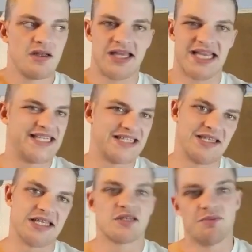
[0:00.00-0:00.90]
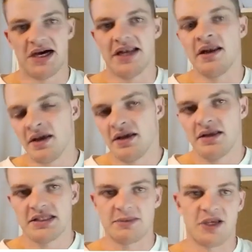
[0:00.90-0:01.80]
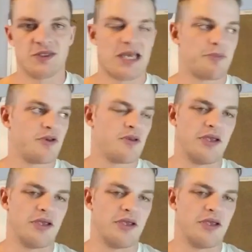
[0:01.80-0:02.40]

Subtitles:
like I did this, but something else happened.